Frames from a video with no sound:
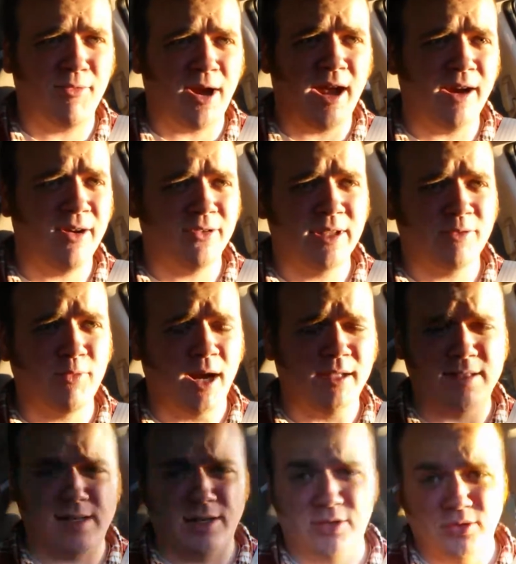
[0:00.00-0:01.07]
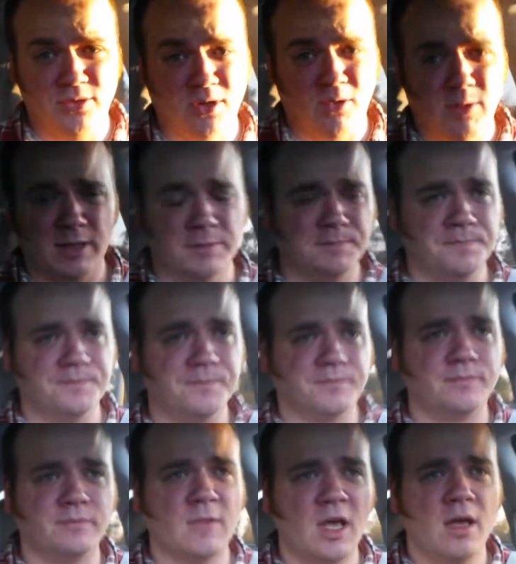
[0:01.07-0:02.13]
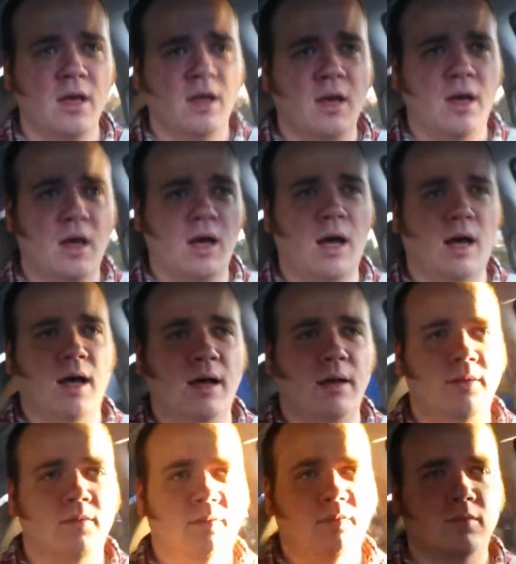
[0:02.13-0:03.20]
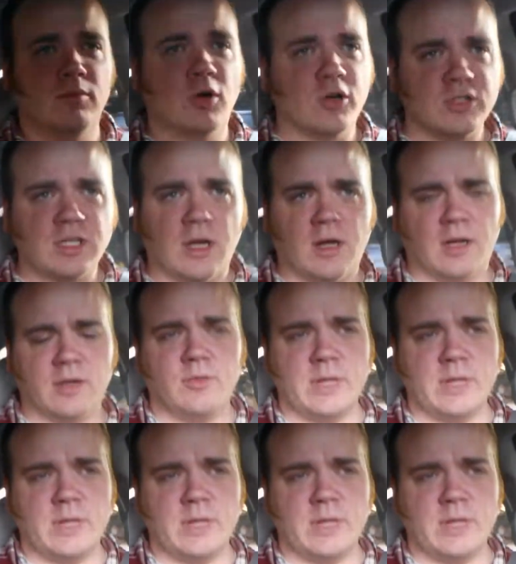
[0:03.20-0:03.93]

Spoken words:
I don't think Riley's going to do so. Murtaugh,